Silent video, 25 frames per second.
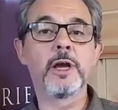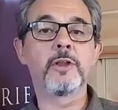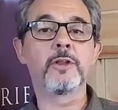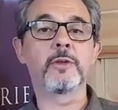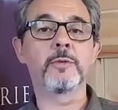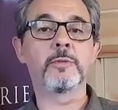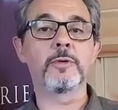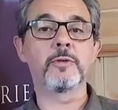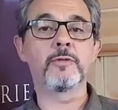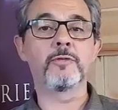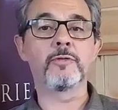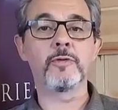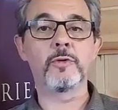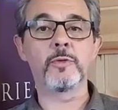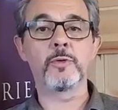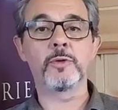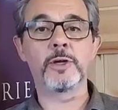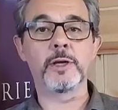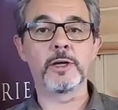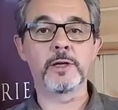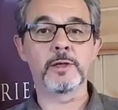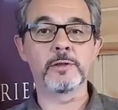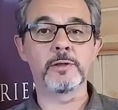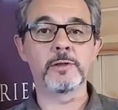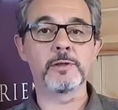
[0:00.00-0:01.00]
there'd be a few
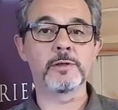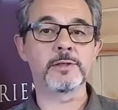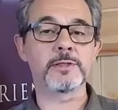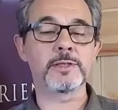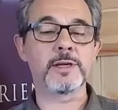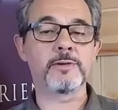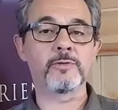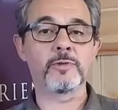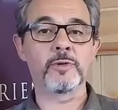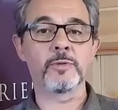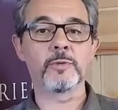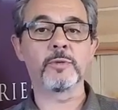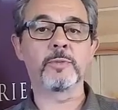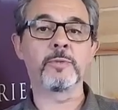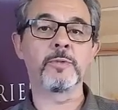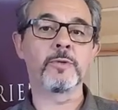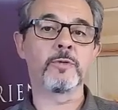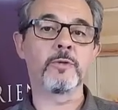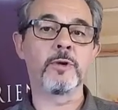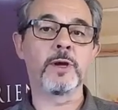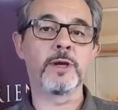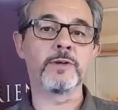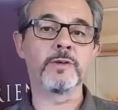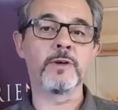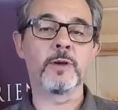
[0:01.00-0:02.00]
giggles, everything would be
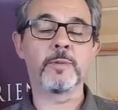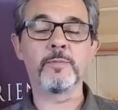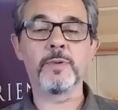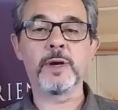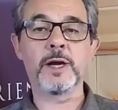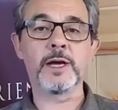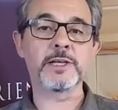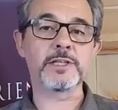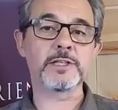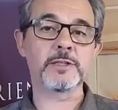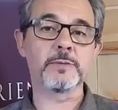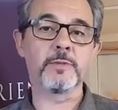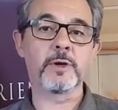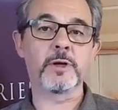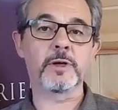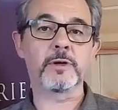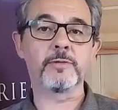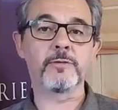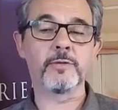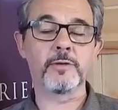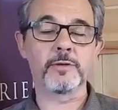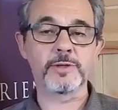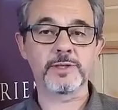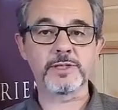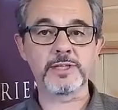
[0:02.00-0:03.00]
great, and I'd pass the
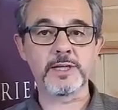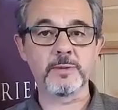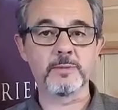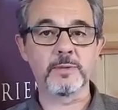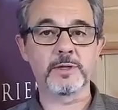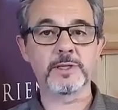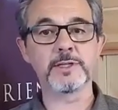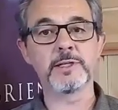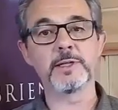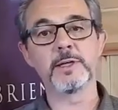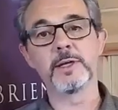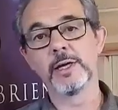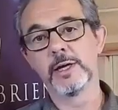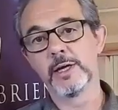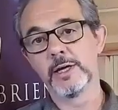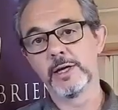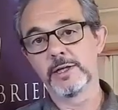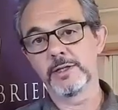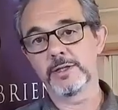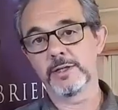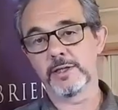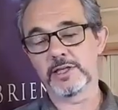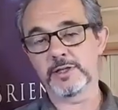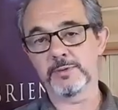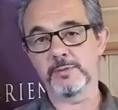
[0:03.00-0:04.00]
microphone seamlessly
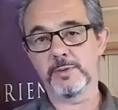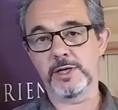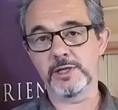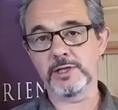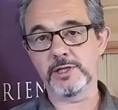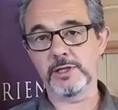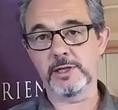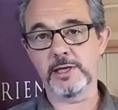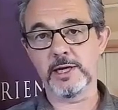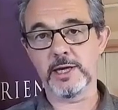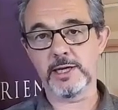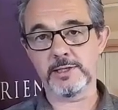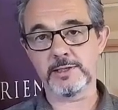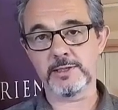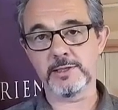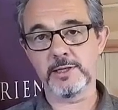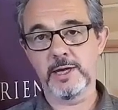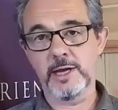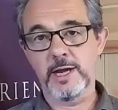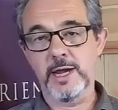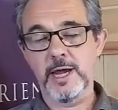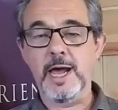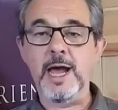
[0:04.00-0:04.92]
to the special guest.